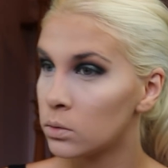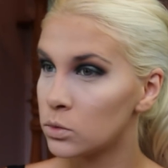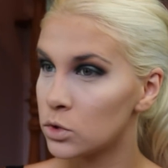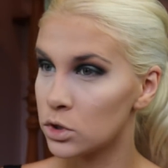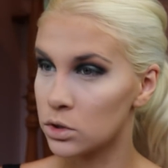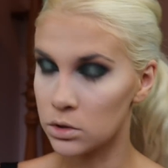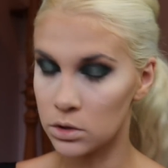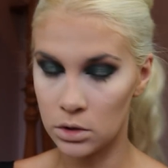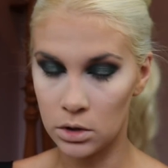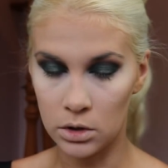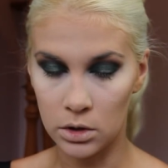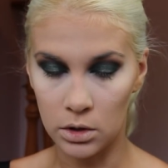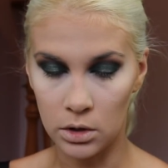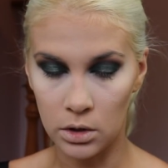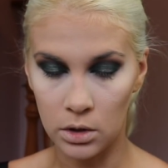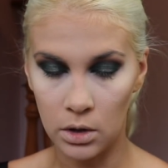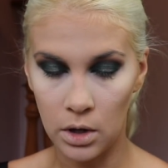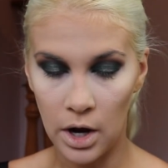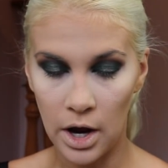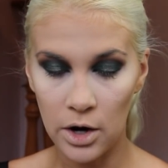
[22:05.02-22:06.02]
Just
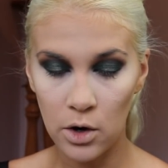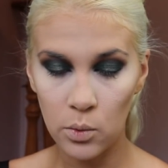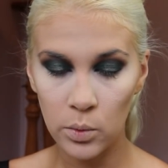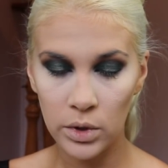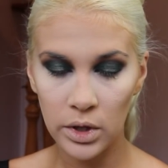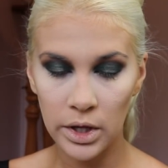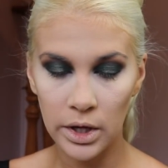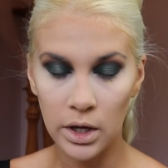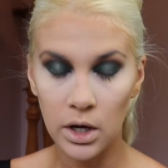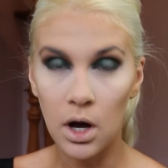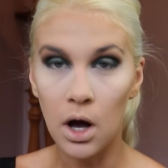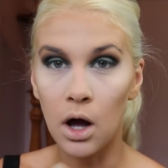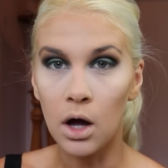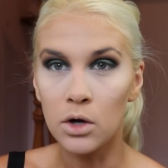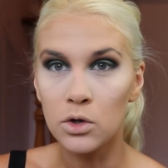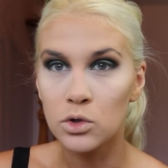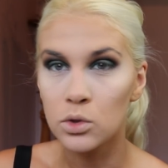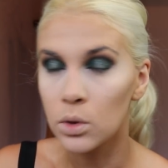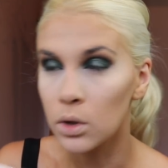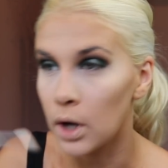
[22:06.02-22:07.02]
gonna, I don't really
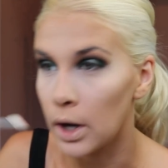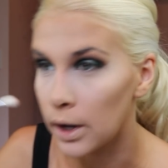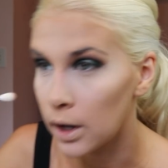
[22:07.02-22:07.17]
contour.